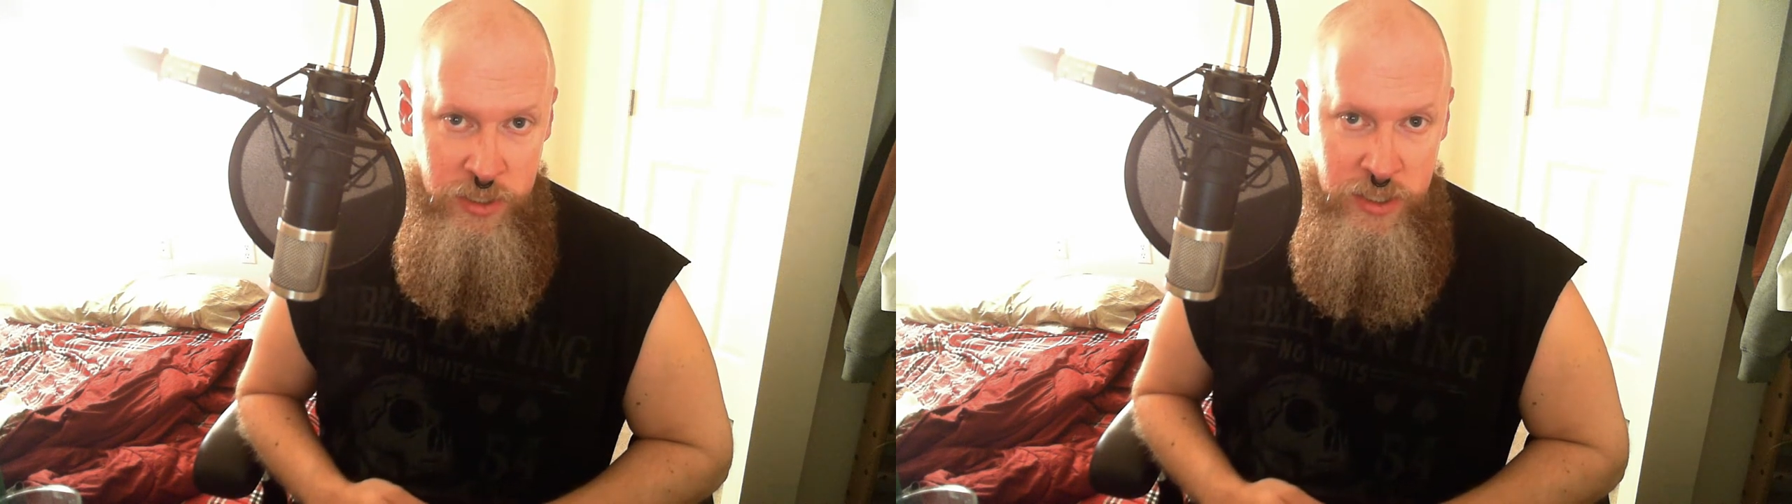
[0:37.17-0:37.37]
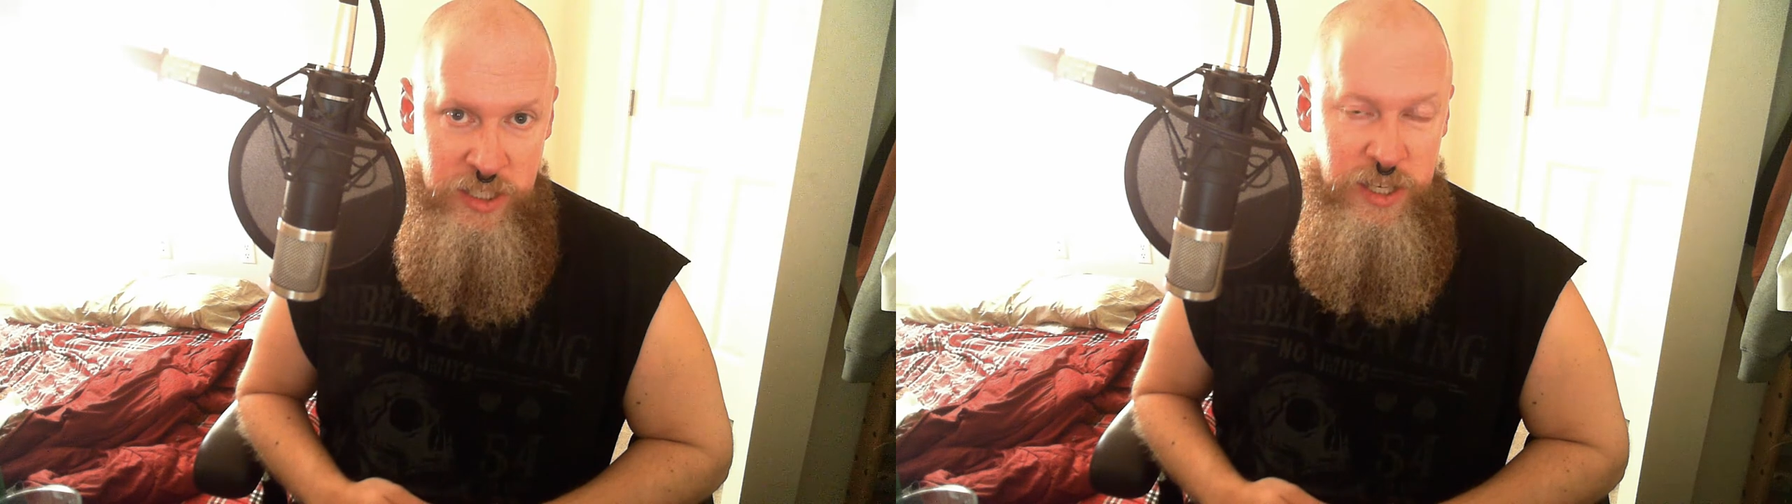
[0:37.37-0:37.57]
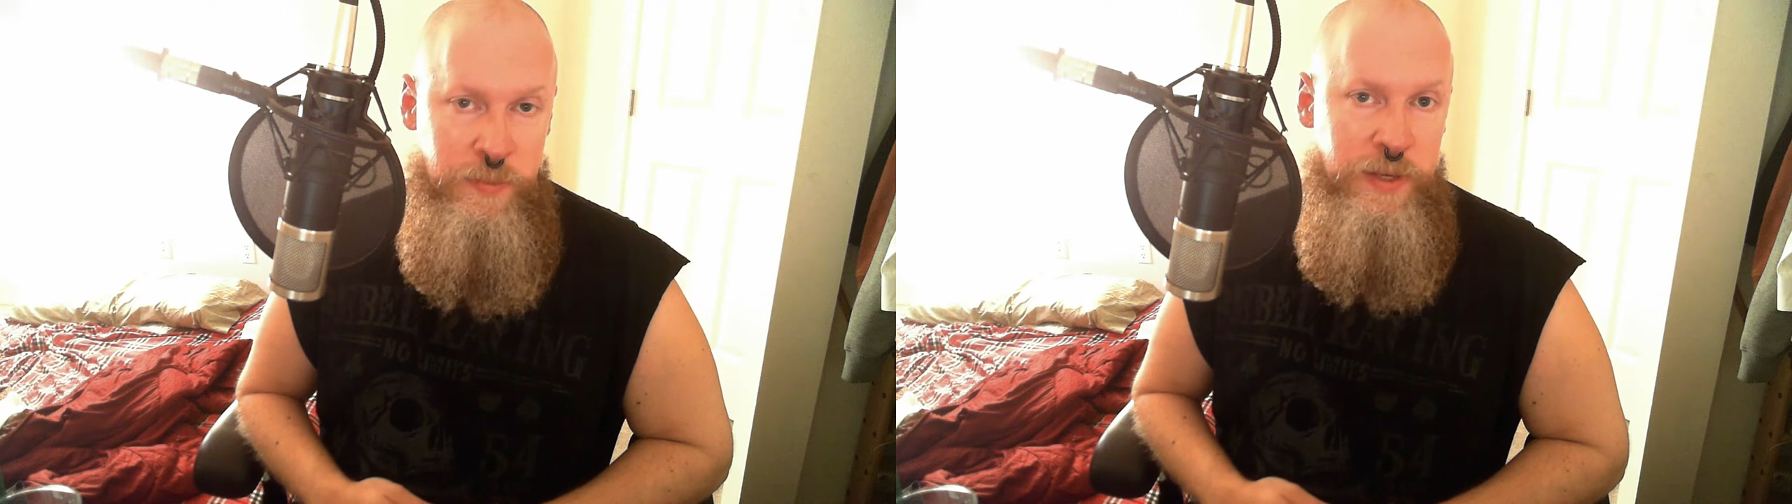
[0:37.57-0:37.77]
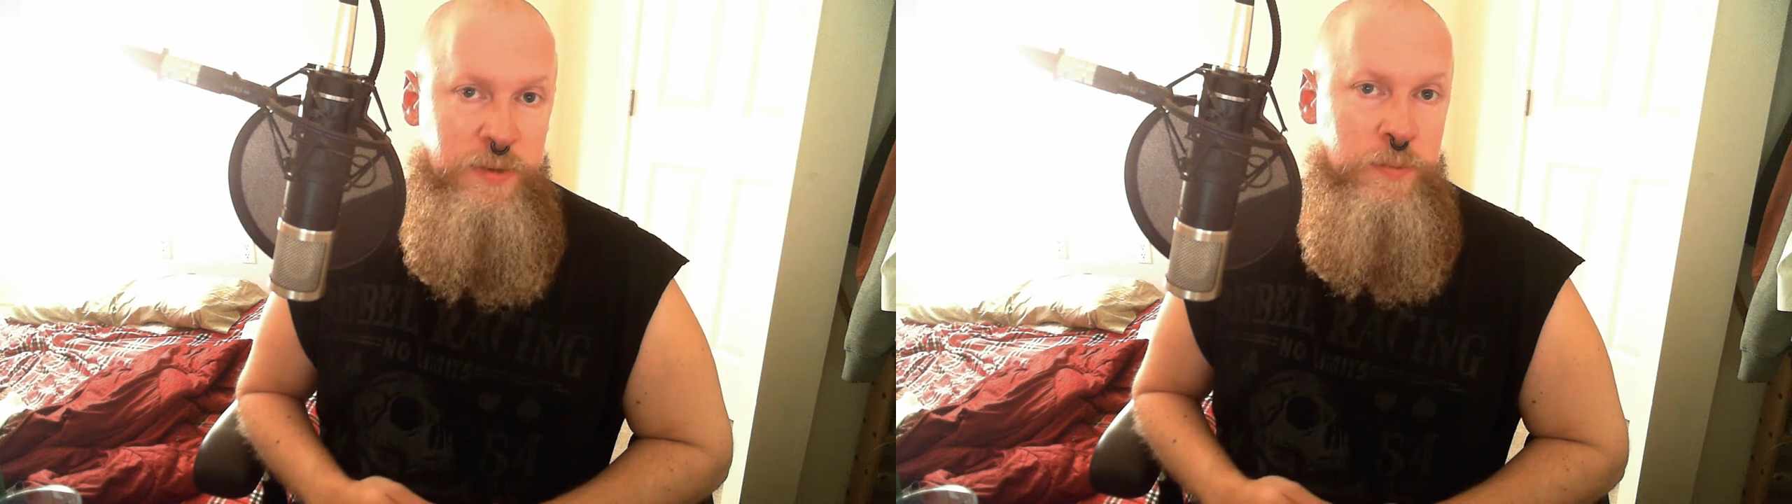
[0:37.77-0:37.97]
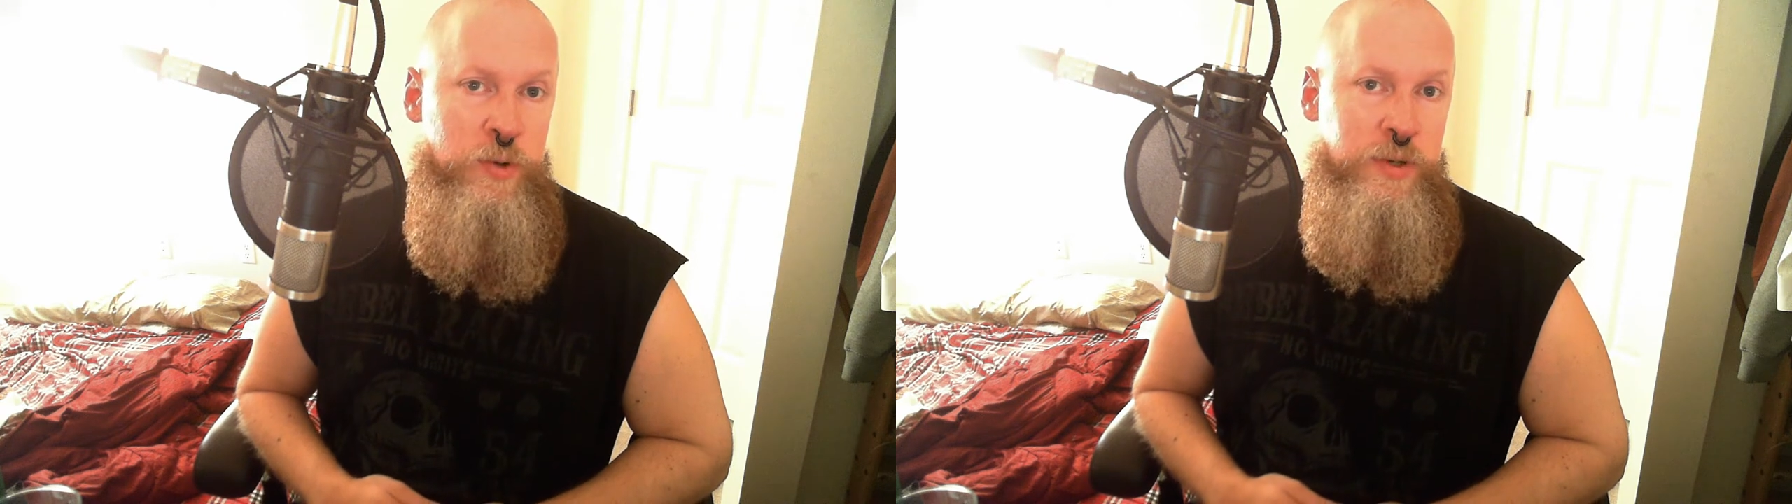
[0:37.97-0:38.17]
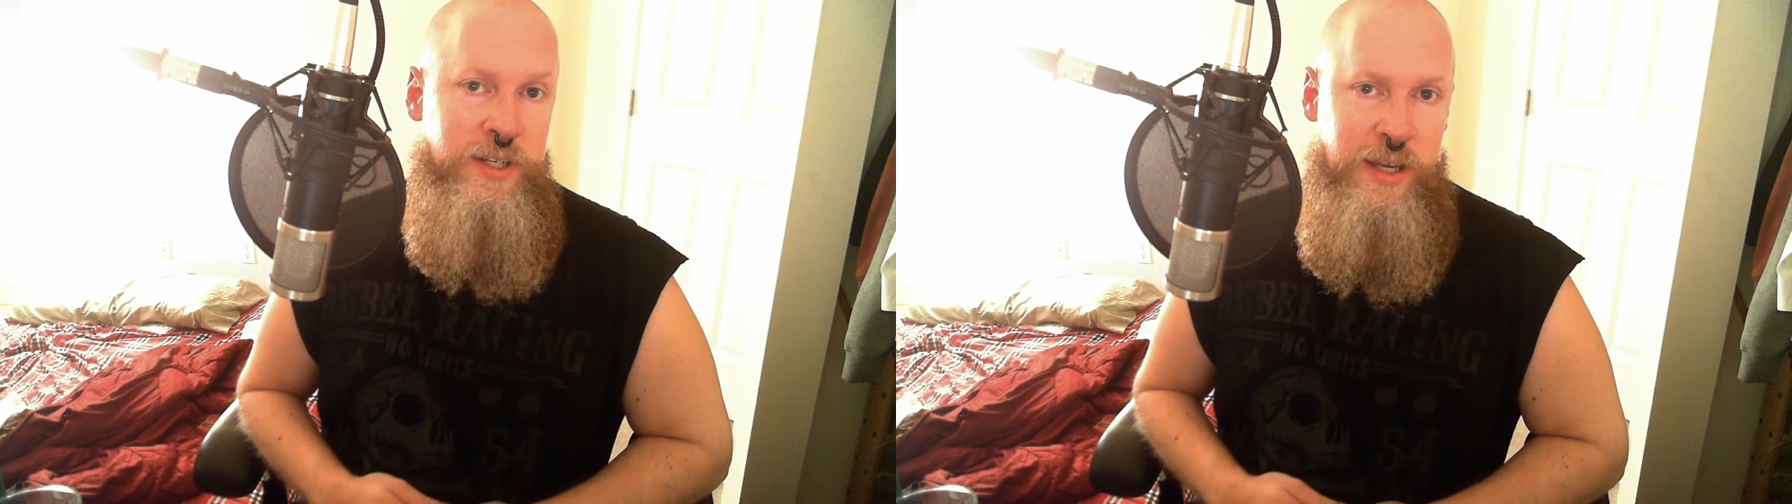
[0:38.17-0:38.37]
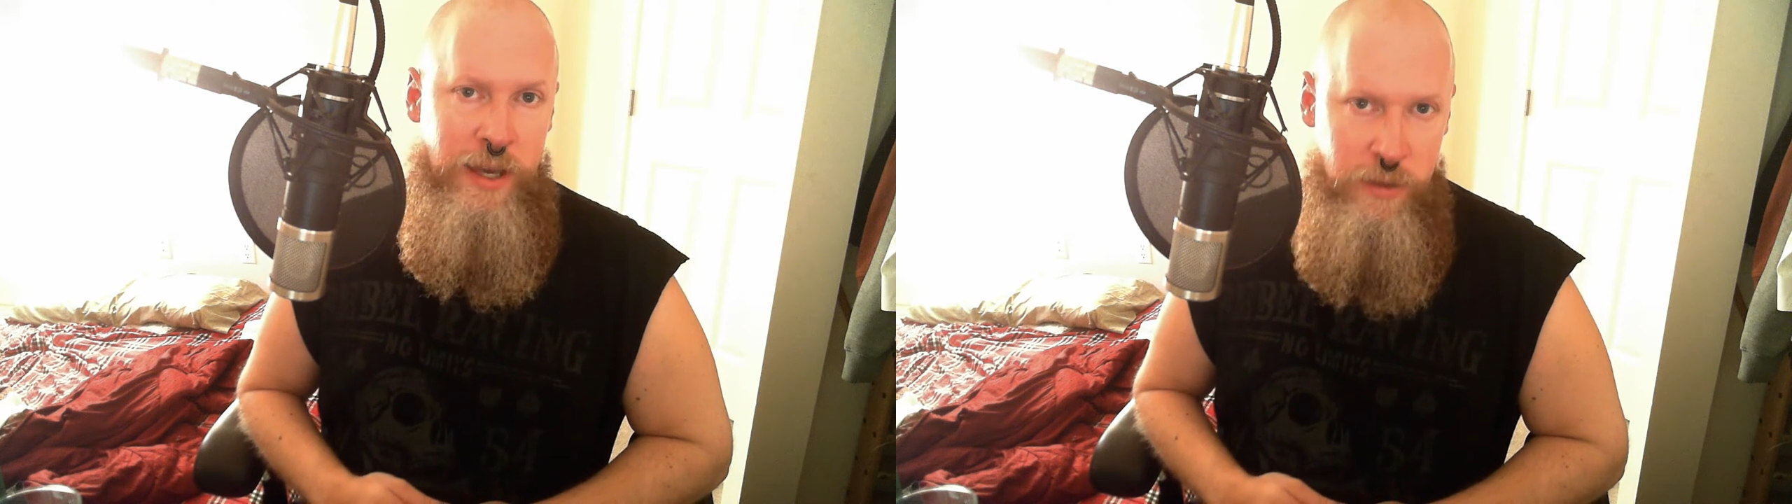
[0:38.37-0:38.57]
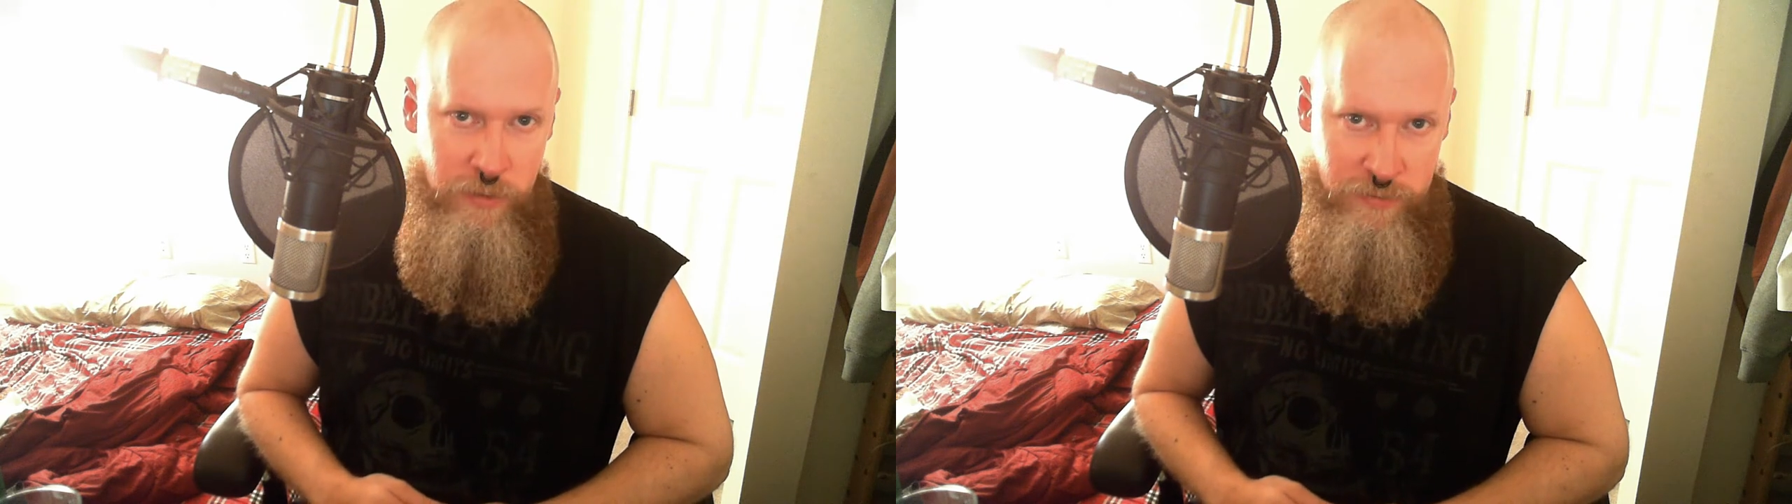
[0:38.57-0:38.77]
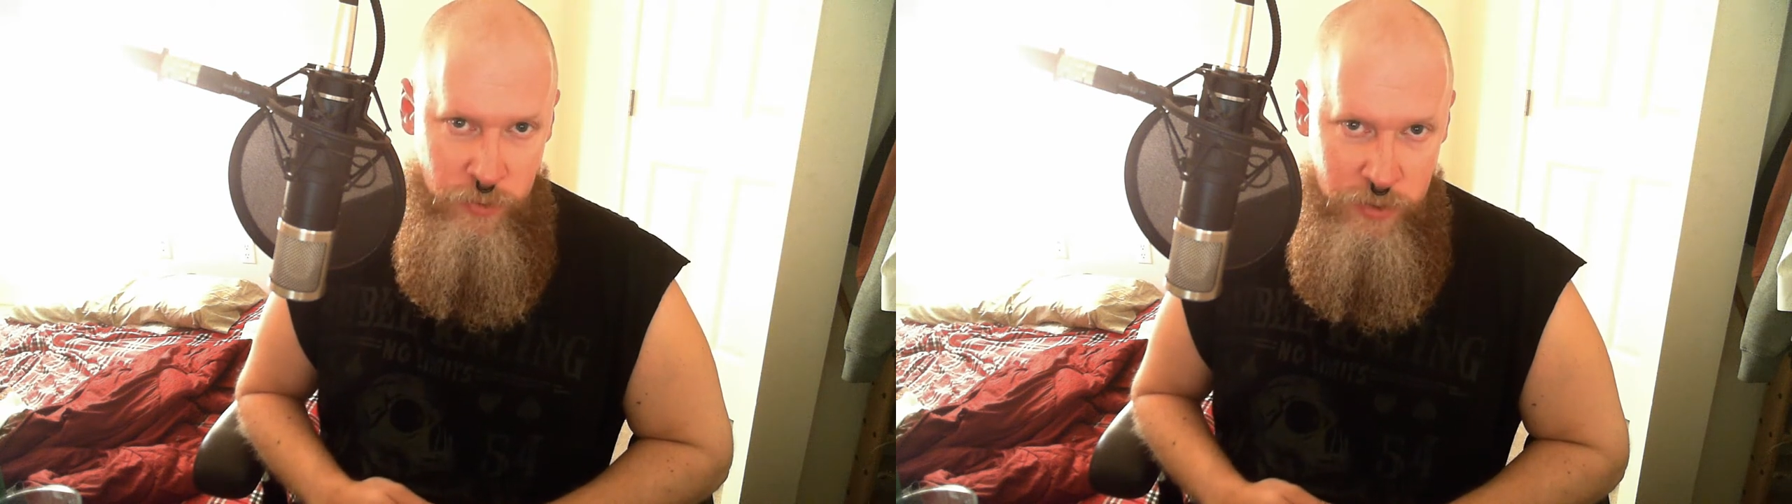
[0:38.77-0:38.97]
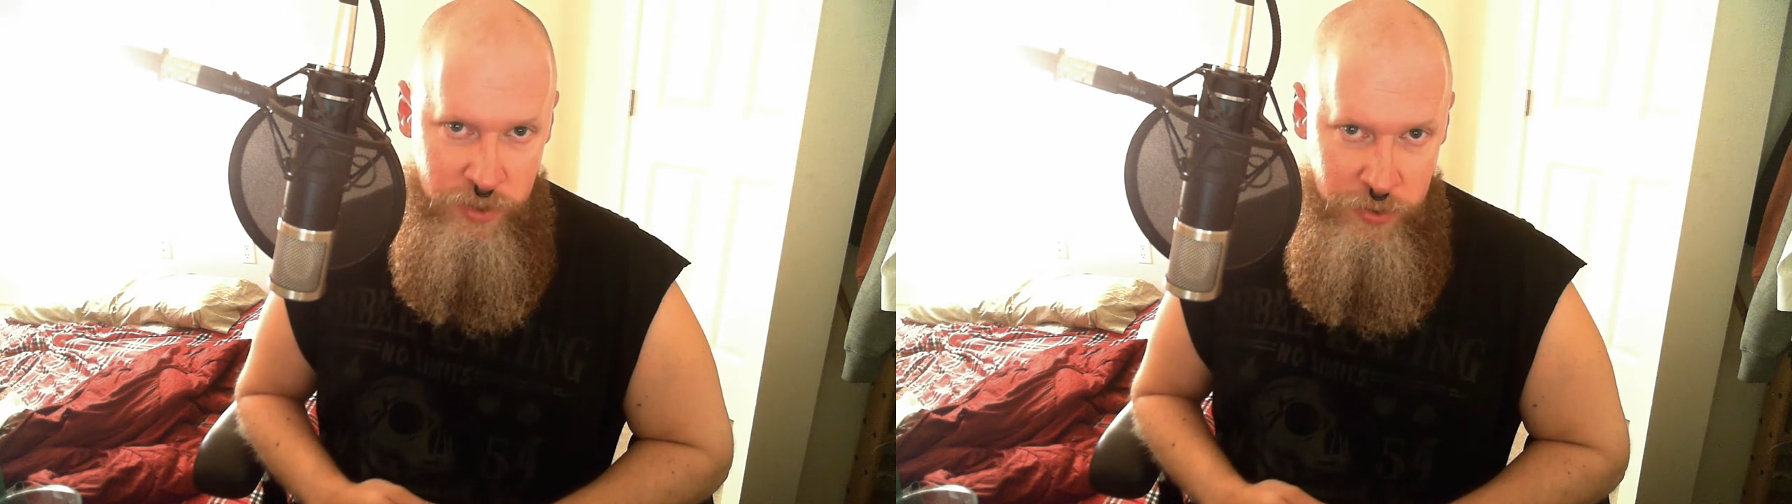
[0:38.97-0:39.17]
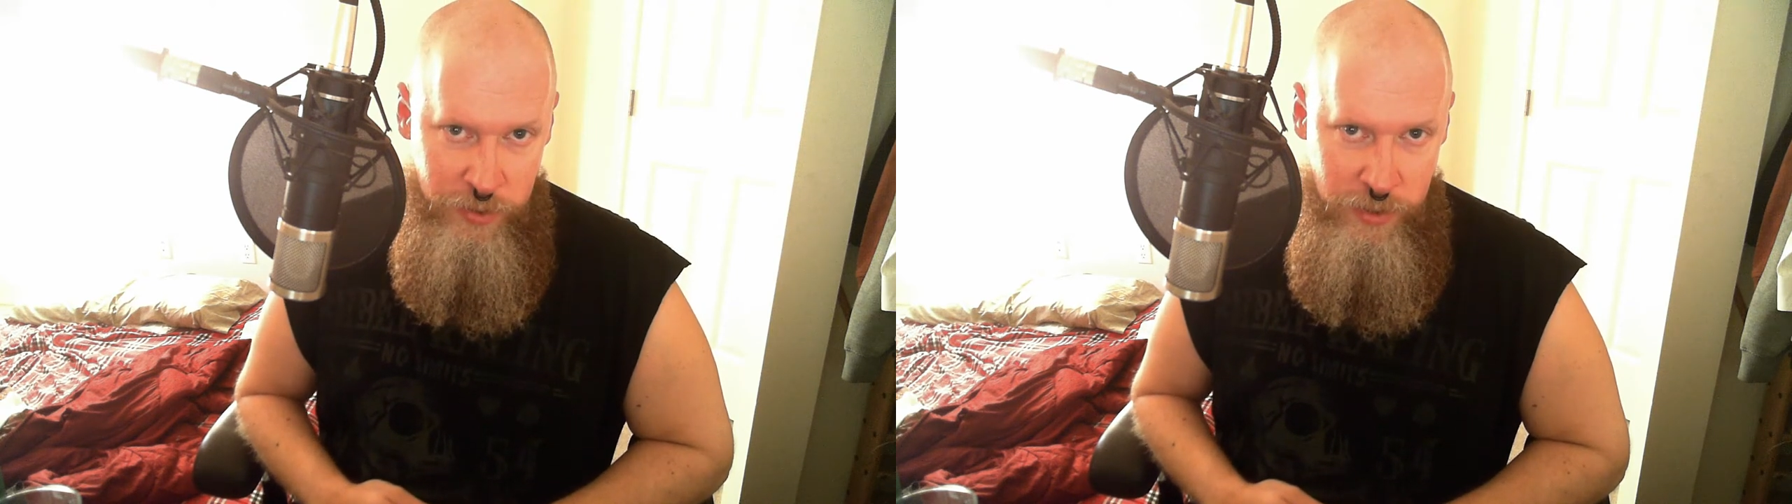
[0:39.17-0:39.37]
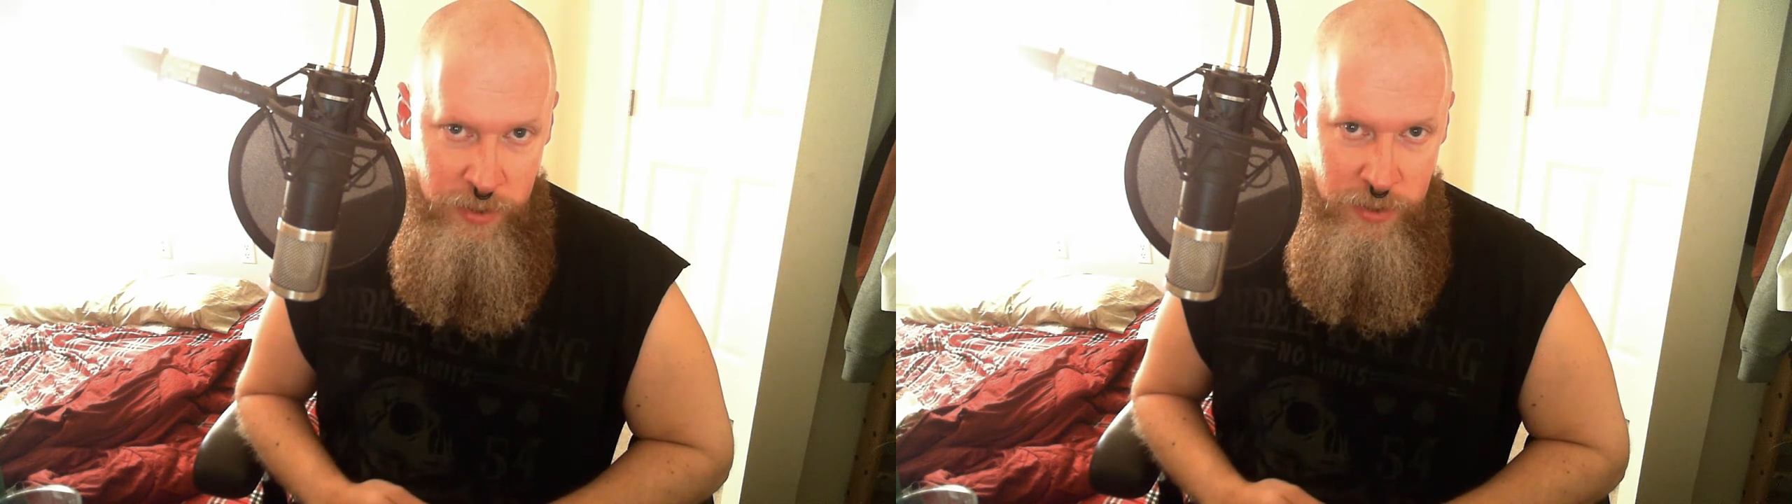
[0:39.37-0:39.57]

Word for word: is something people would kill for, dude.